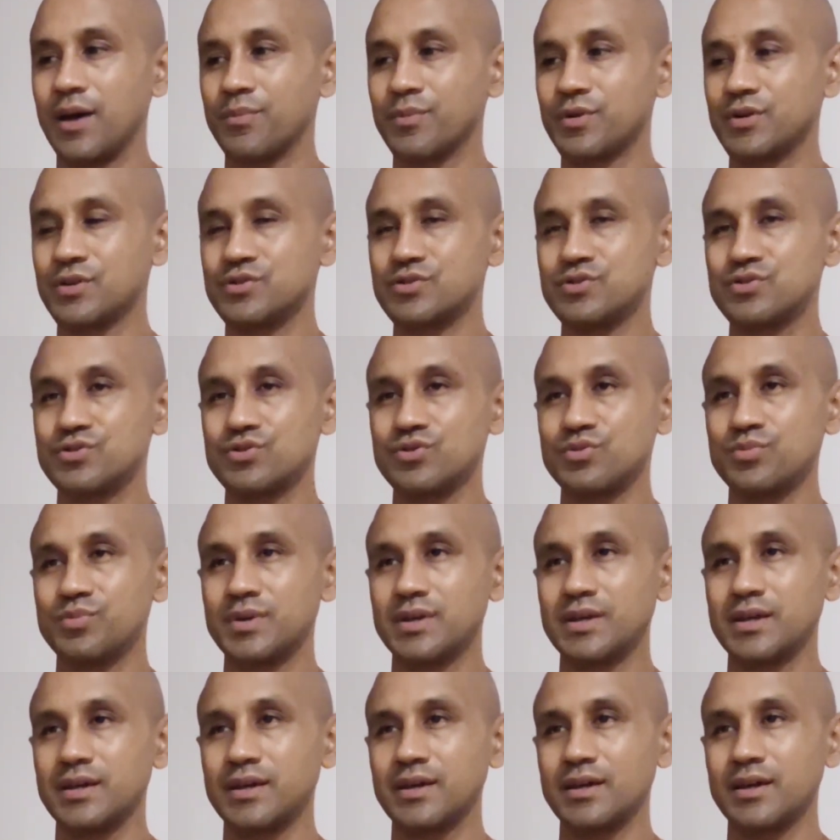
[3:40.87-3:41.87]

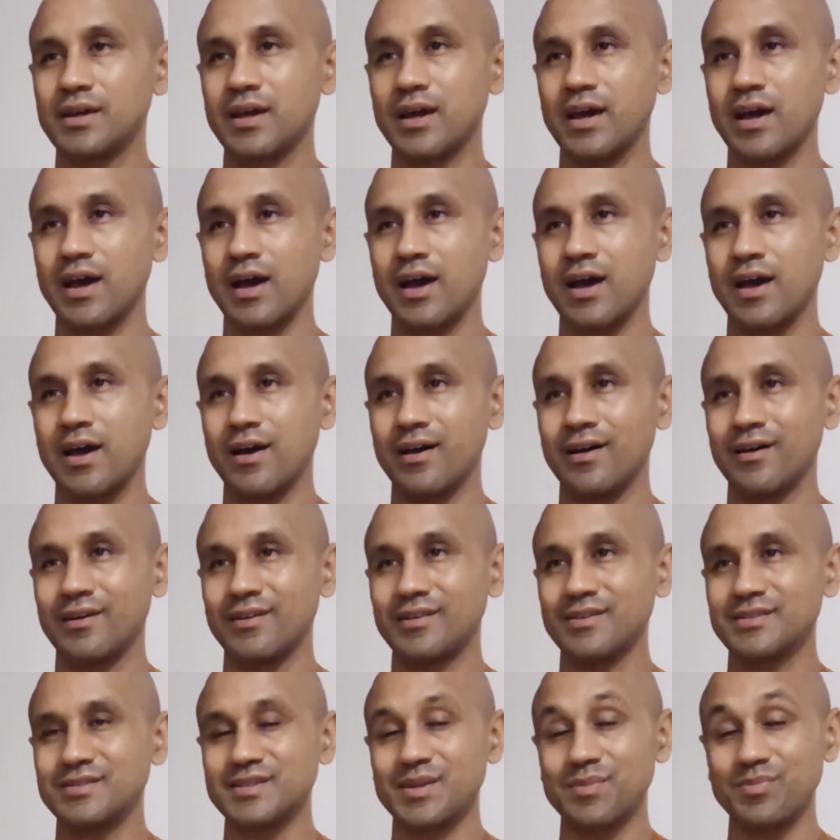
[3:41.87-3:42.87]
consuming
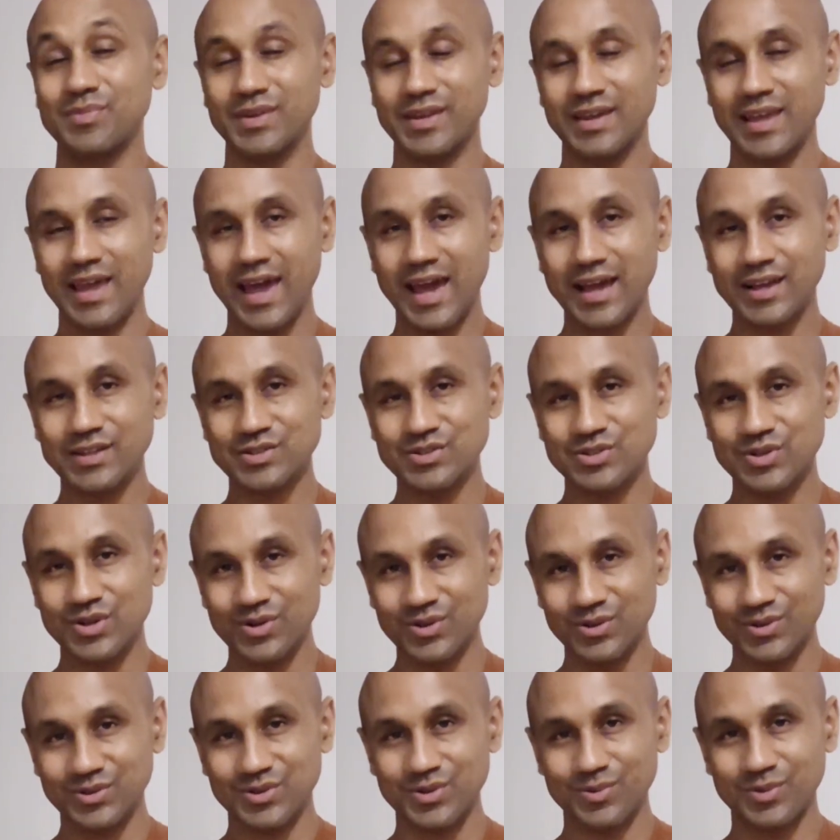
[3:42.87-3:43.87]
something
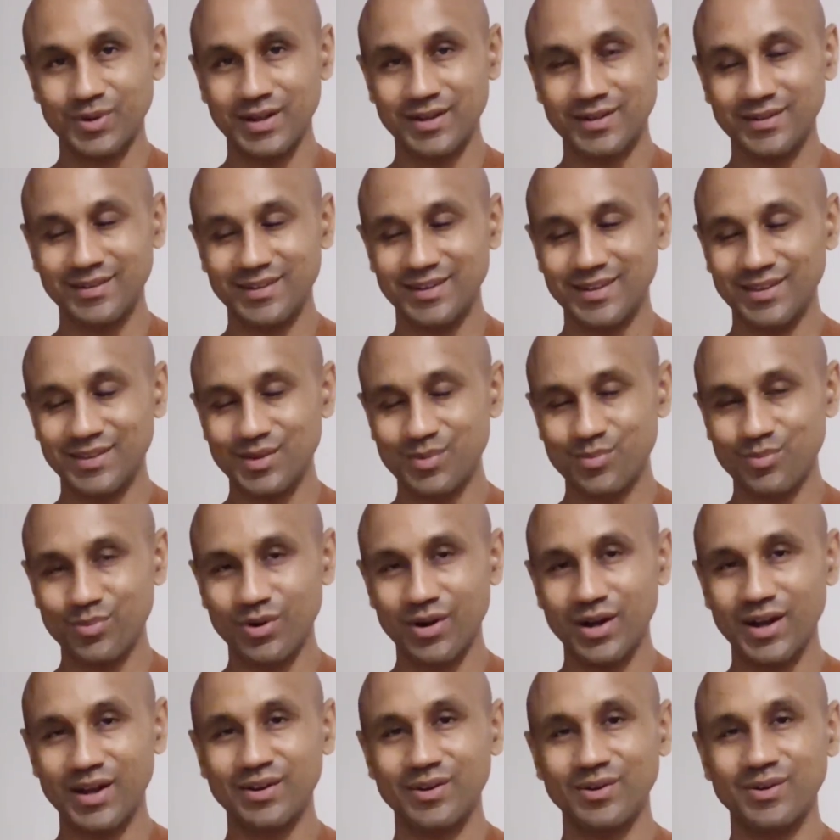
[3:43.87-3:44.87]
external to one, in the
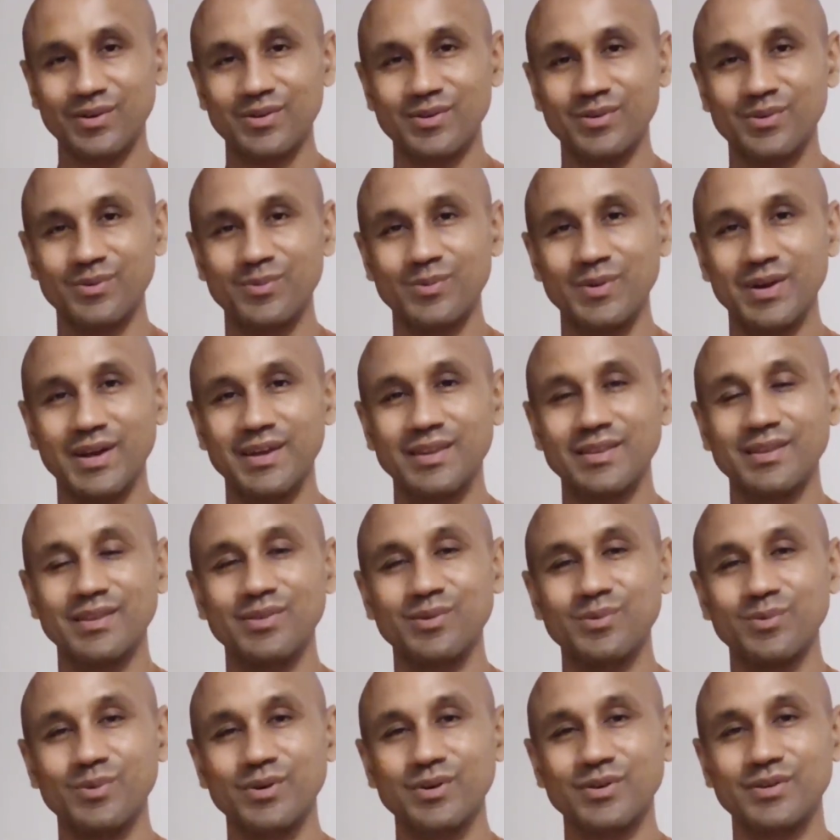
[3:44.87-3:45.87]
broader way that
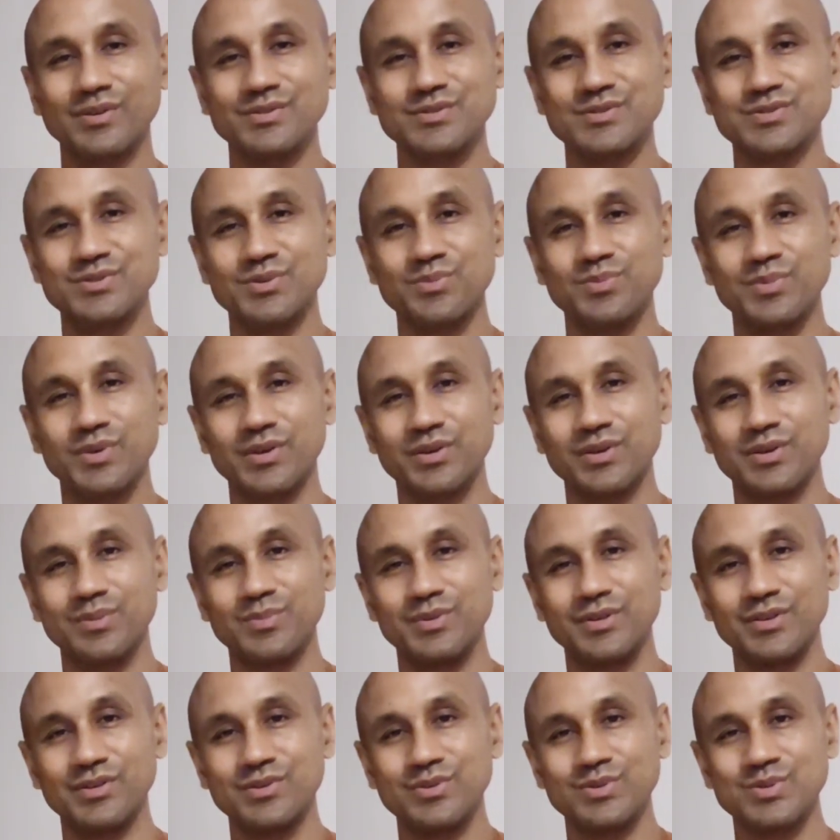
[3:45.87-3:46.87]
the word consuming could
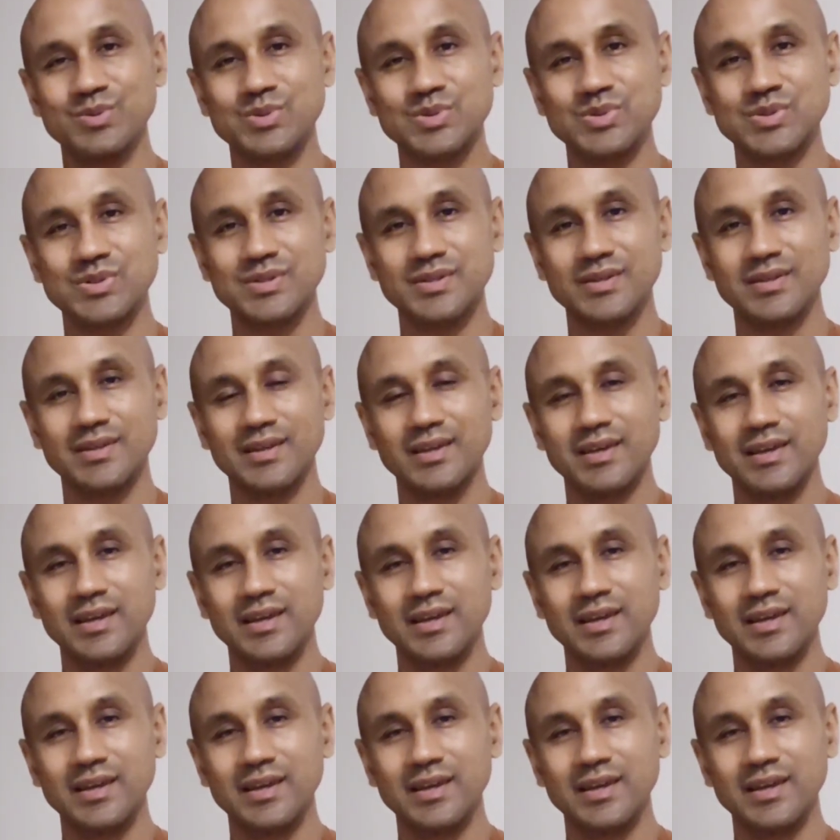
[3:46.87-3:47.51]
be used,